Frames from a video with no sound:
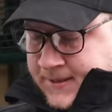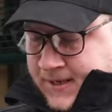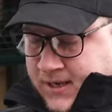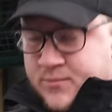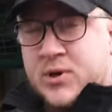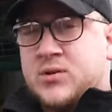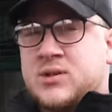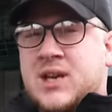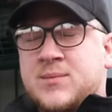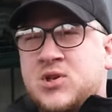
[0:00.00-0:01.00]
My
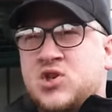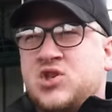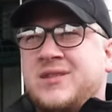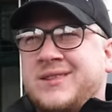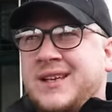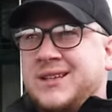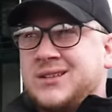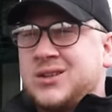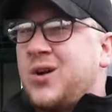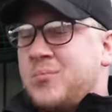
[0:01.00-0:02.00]
username is
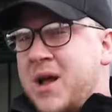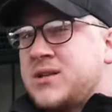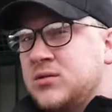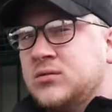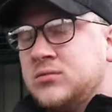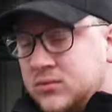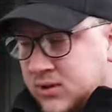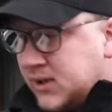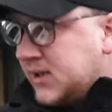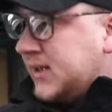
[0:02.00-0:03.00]
shifting.metal.
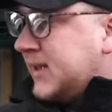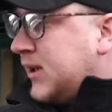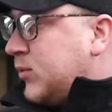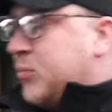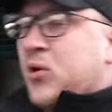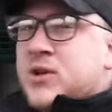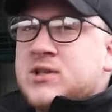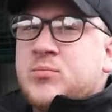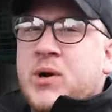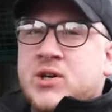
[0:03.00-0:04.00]
We bought
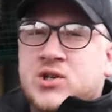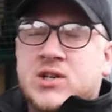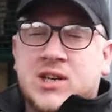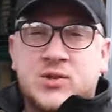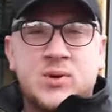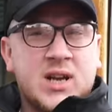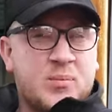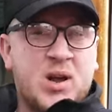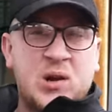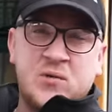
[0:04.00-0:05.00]
this in part exchange last week. I
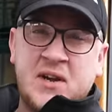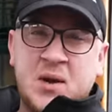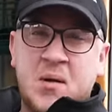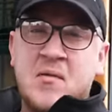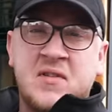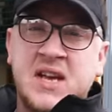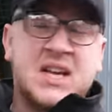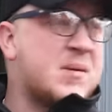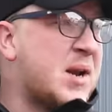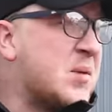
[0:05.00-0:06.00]
put a little video up with it
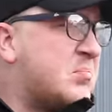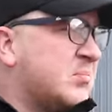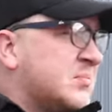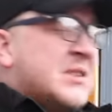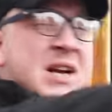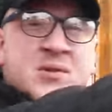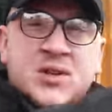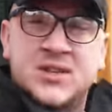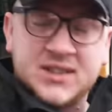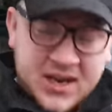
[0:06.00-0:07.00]
kind of like
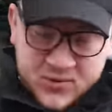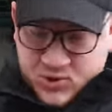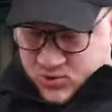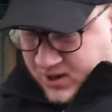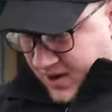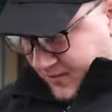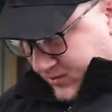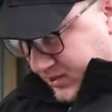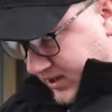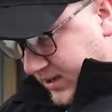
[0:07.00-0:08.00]
down the street after
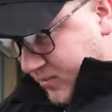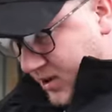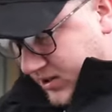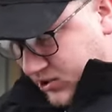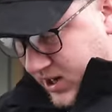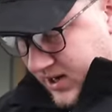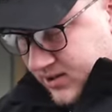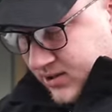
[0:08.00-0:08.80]
we took it in part exchange.